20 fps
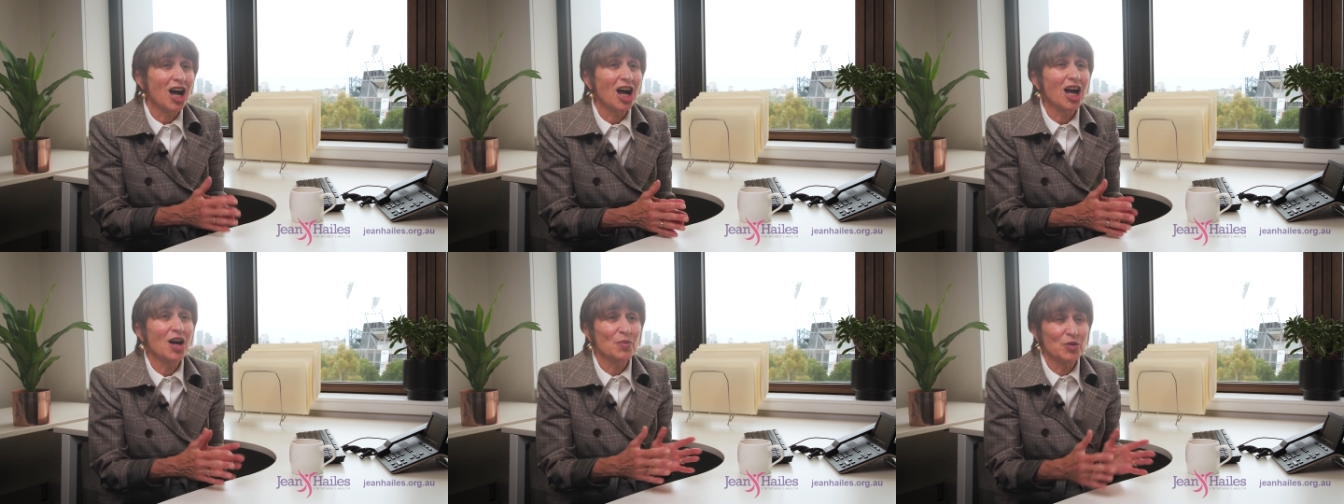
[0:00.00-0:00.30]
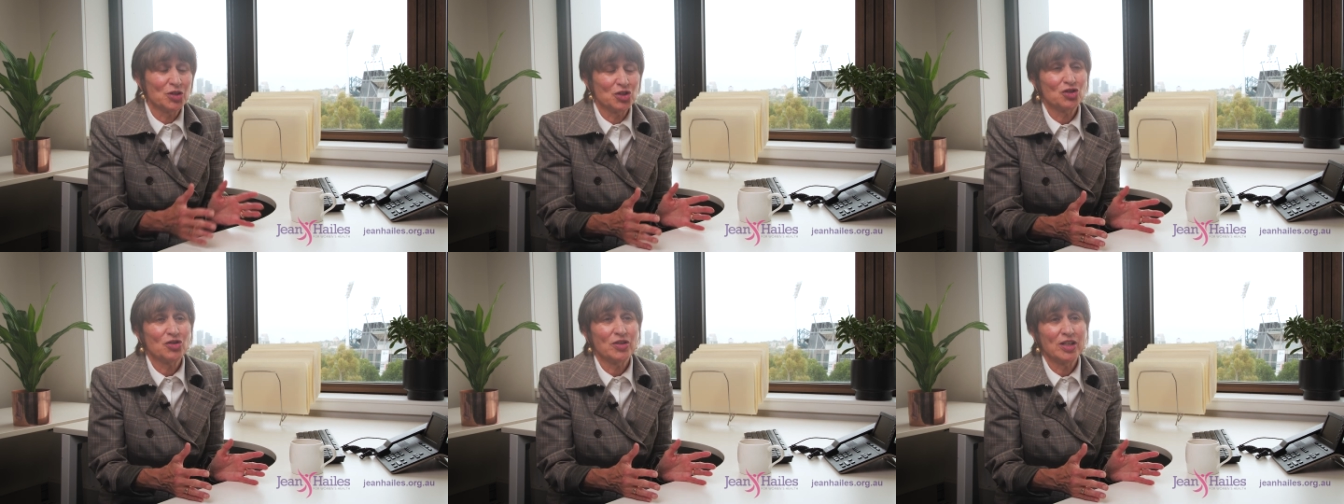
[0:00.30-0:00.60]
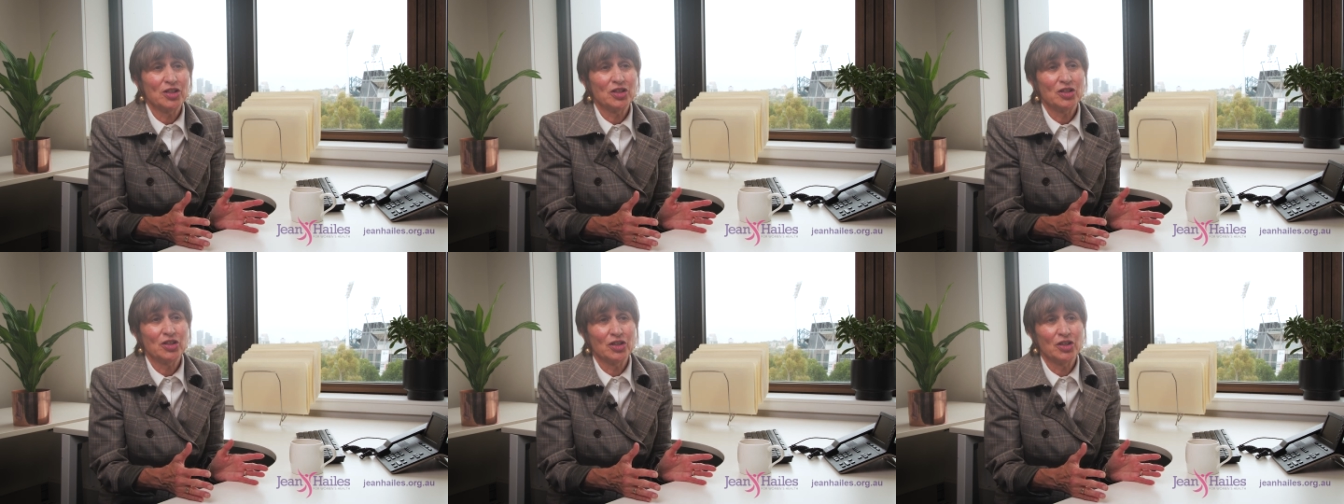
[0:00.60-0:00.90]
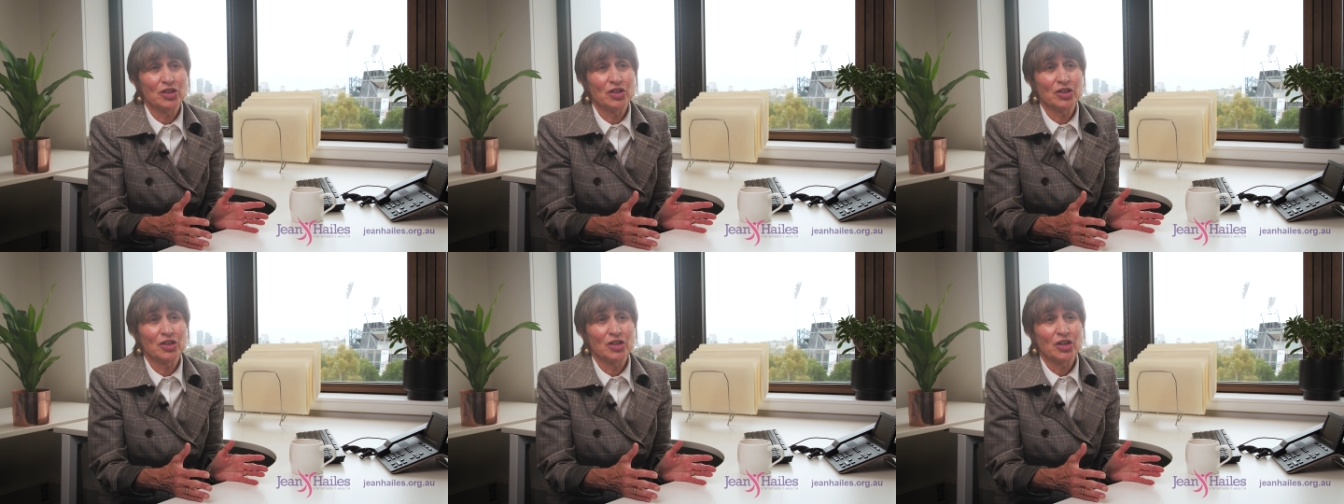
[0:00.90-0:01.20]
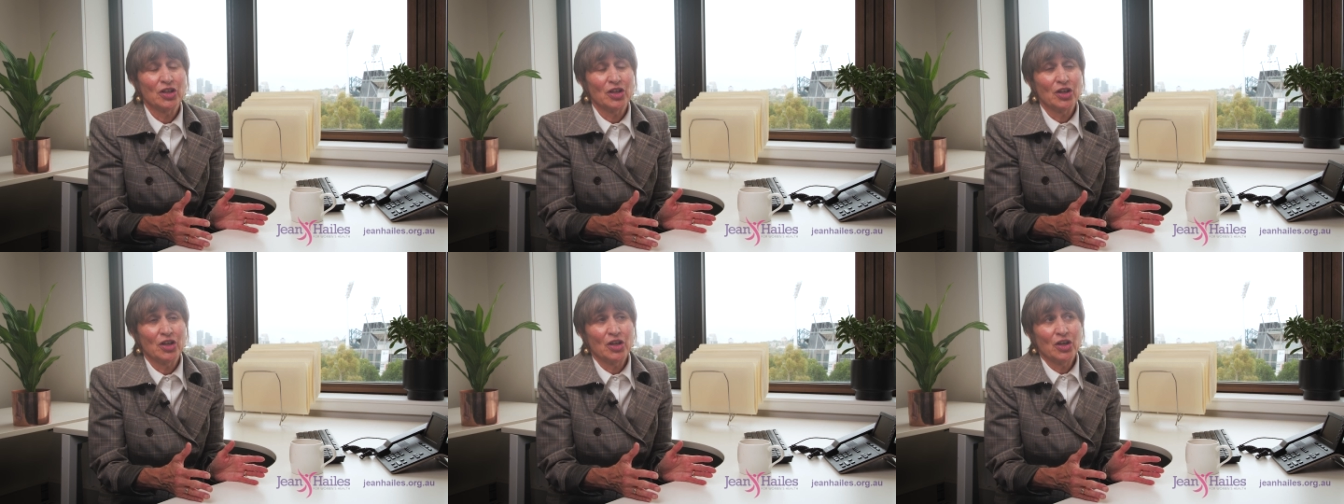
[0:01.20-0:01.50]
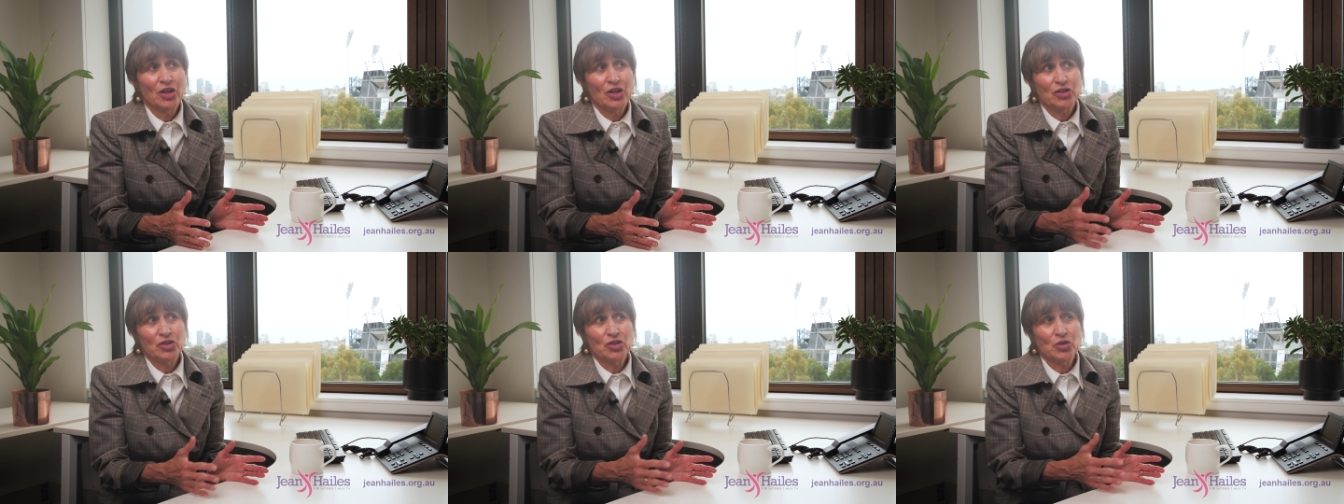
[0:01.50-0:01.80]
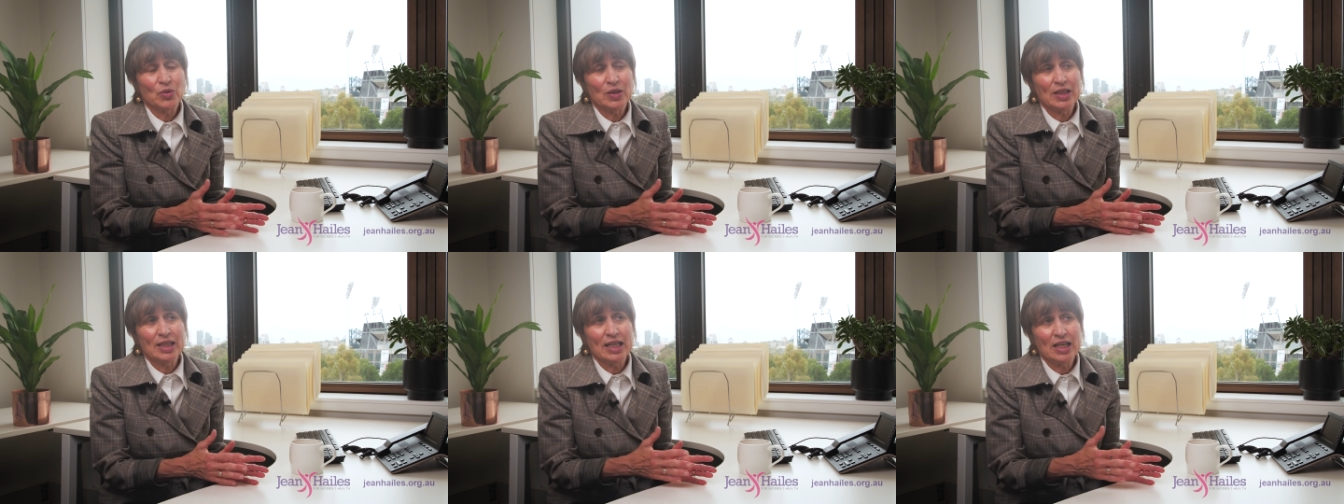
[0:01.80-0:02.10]
I would treat her
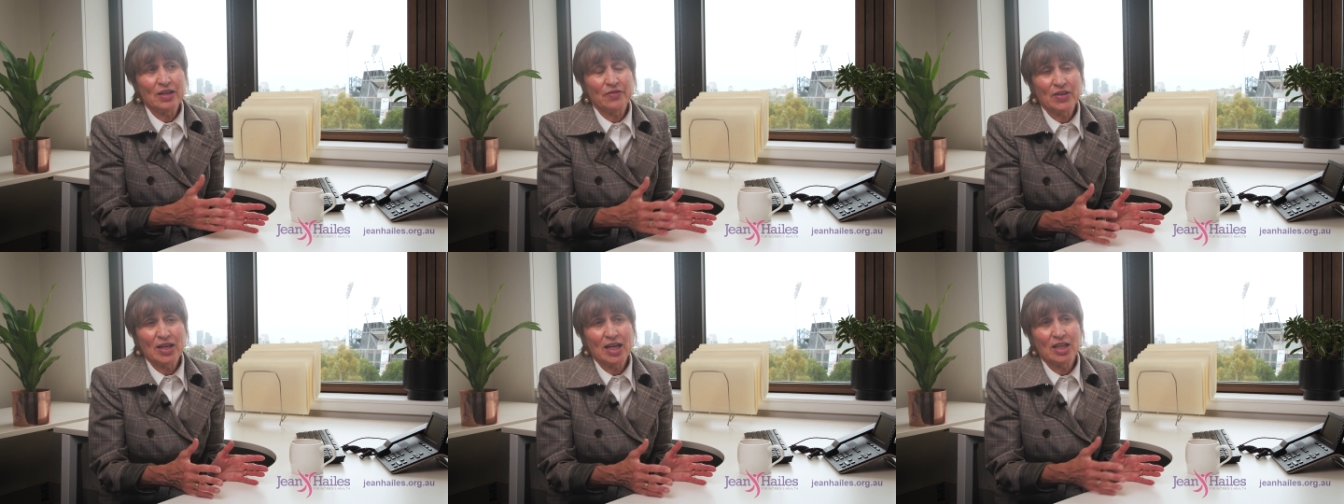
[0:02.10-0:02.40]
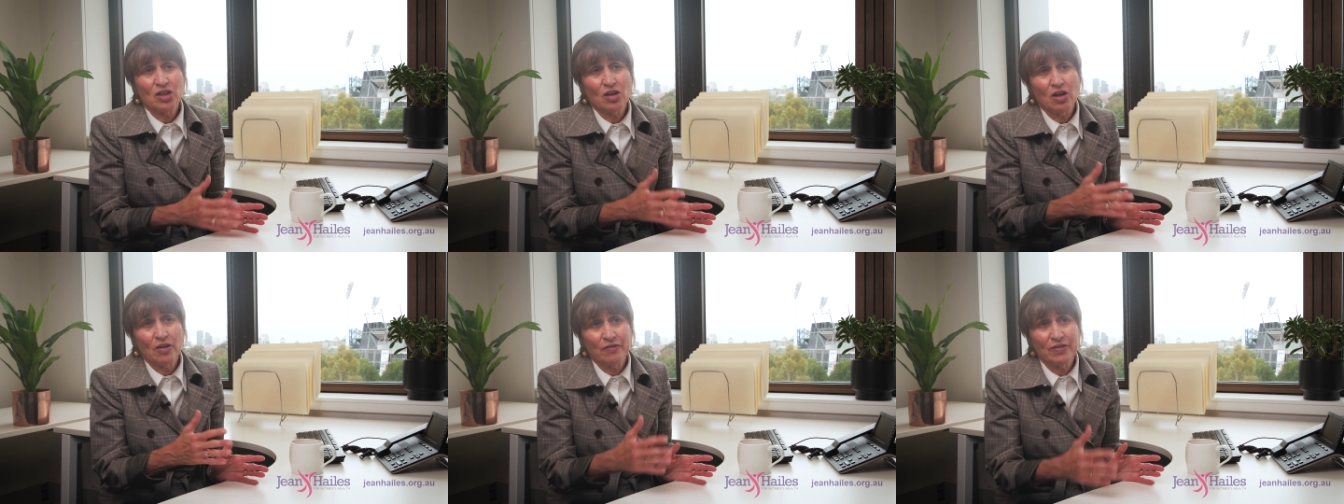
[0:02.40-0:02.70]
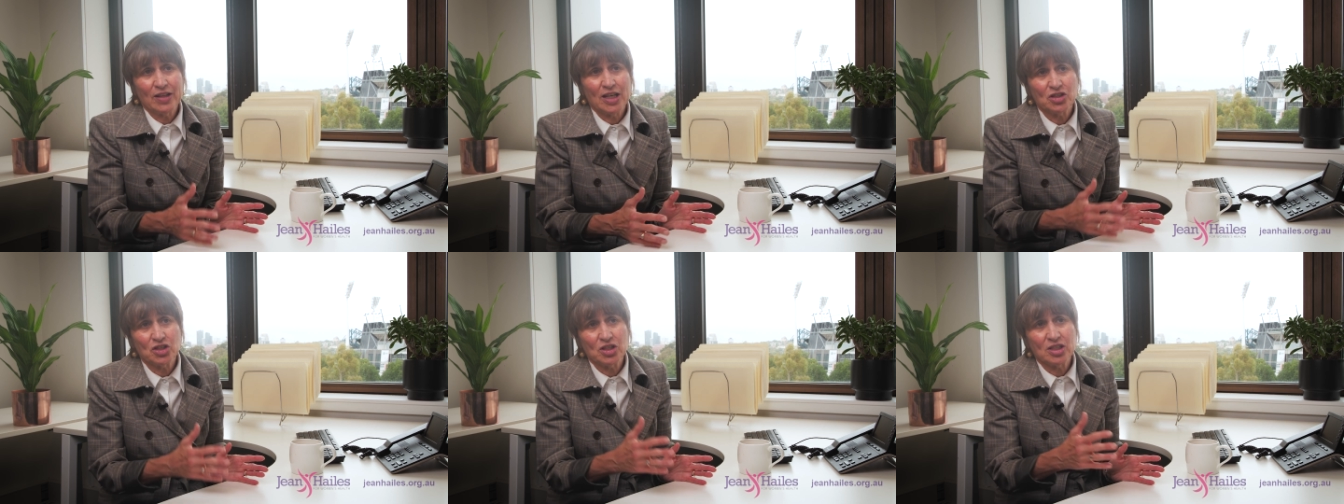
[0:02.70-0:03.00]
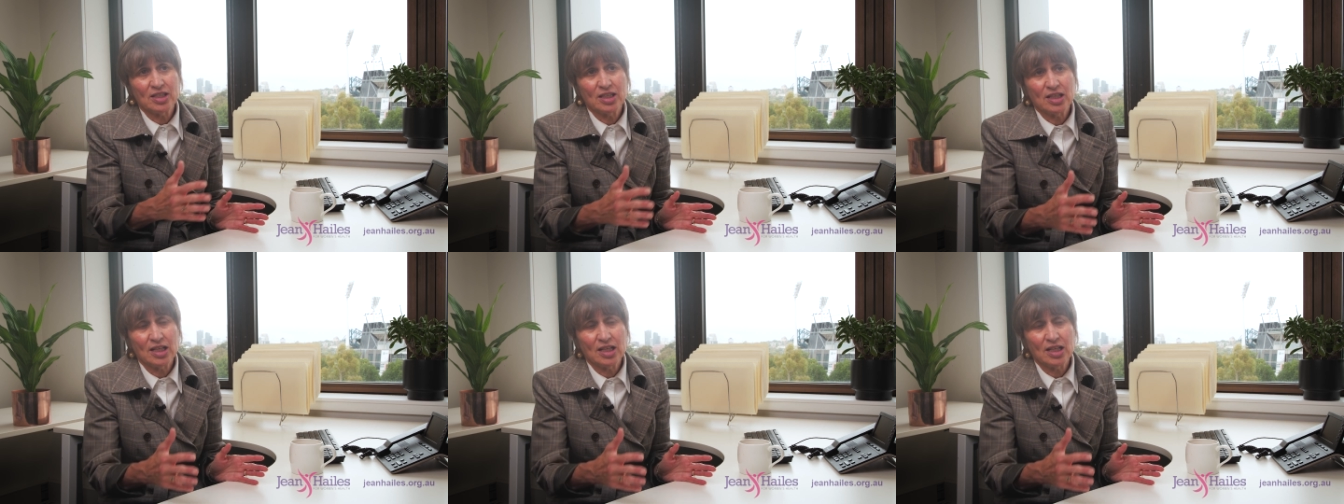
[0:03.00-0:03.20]
to alleviate the hot flushes,